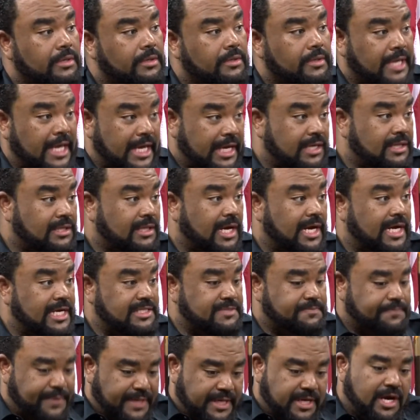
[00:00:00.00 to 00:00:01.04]
get
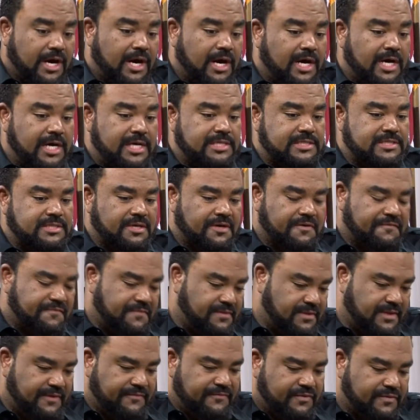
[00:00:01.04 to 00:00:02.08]
clients because of the
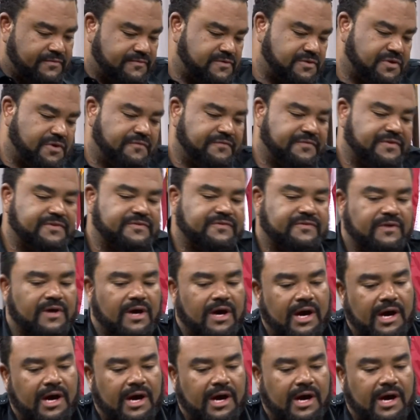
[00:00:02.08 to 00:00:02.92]
level of service.